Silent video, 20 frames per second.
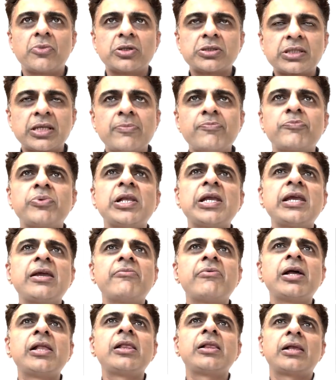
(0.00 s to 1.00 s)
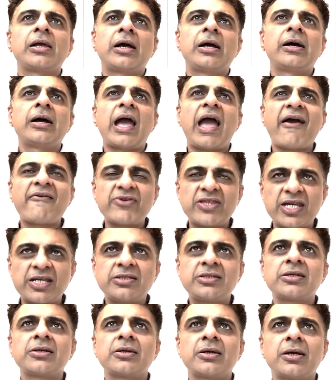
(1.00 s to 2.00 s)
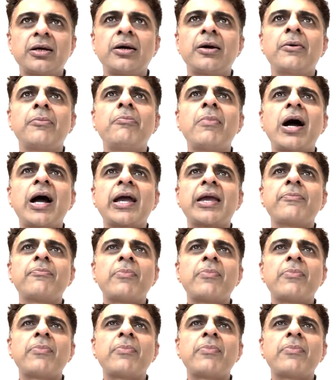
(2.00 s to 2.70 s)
simply you will average by